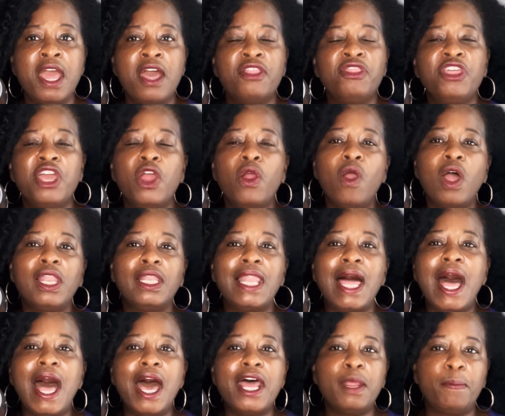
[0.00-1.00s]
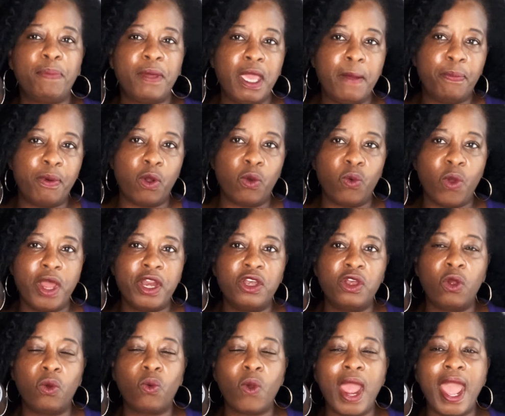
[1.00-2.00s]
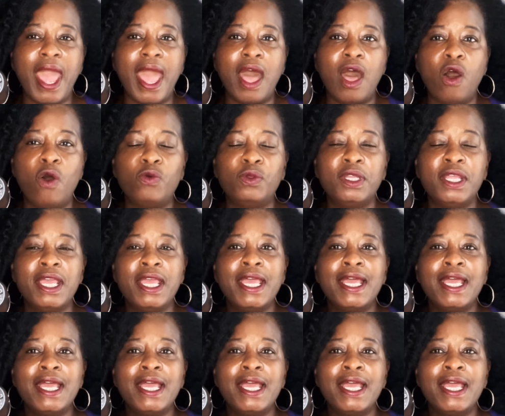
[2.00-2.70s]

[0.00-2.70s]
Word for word: There are a lot of people running around